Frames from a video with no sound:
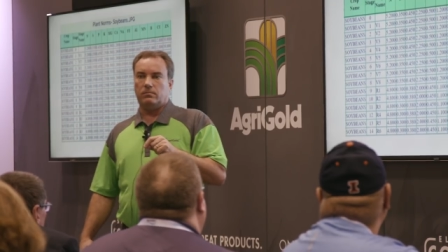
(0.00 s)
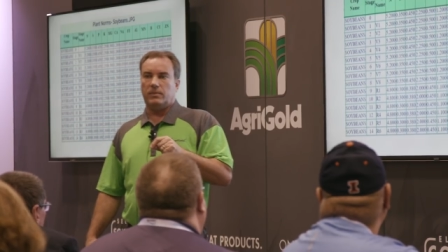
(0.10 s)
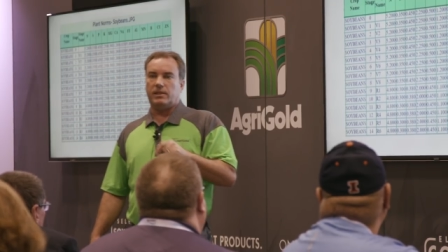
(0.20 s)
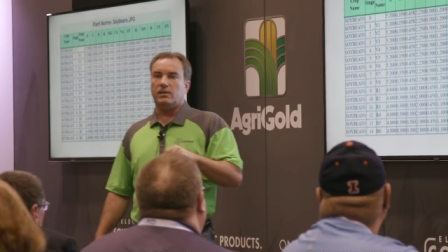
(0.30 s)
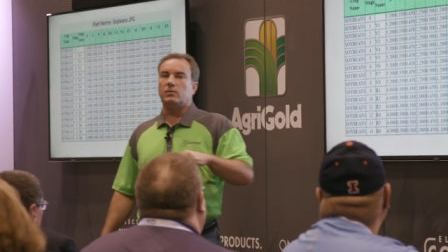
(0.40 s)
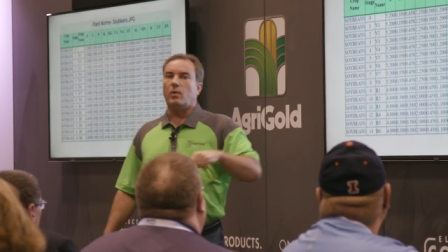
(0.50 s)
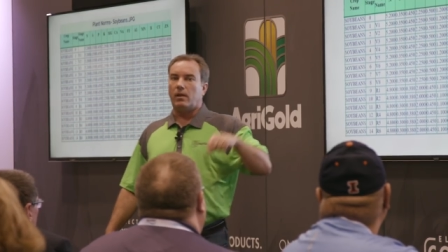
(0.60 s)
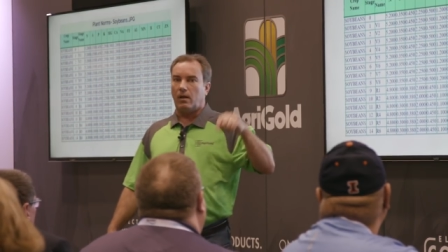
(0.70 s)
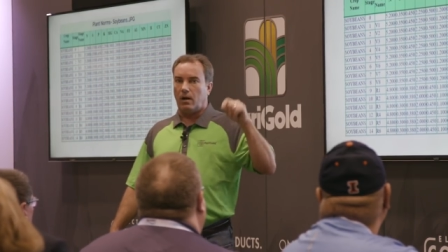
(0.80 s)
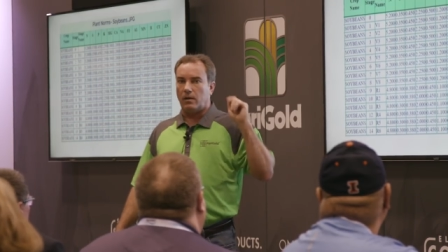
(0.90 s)
But this is one
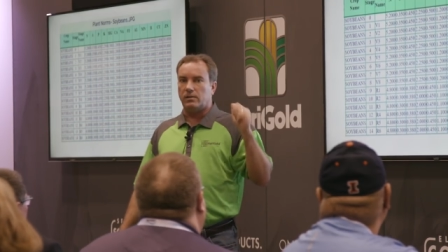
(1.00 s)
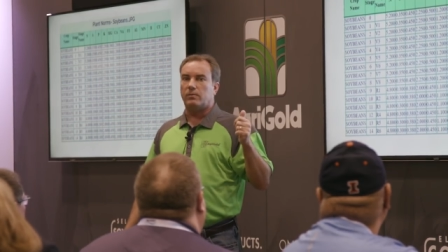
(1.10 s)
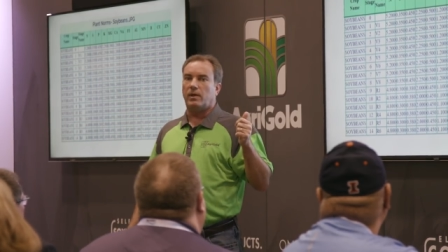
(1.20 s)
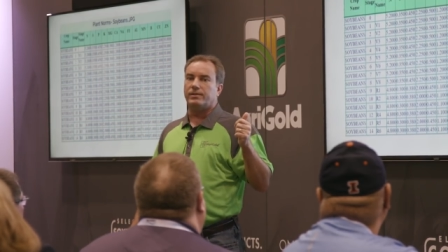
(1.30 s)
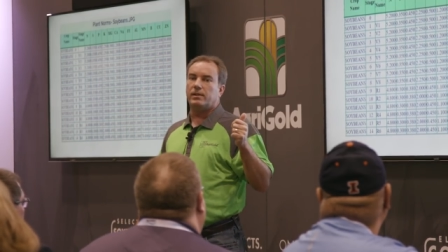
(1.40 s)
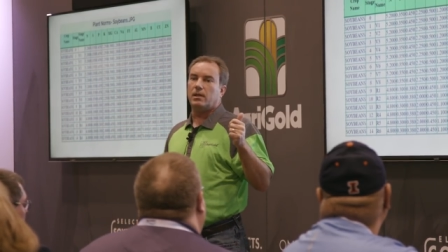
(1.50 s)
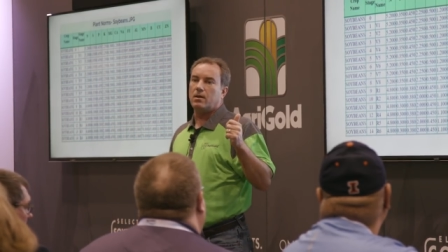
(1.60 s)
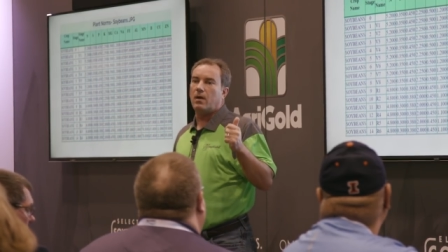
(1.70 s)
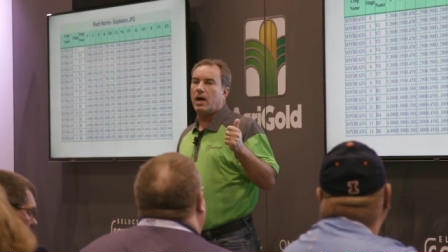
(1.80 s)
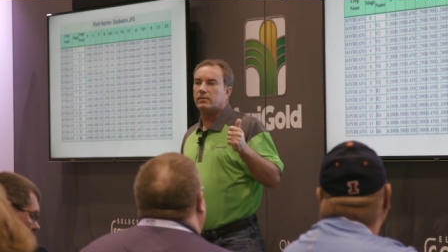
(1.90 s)
of the largest ones in the
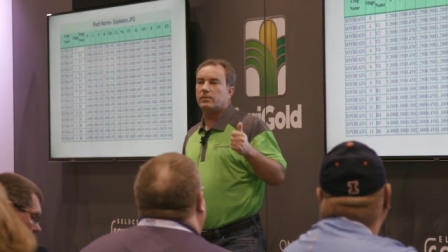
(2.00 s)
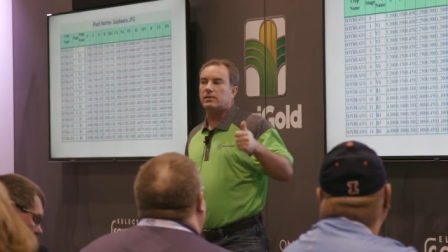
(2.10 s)
U.S.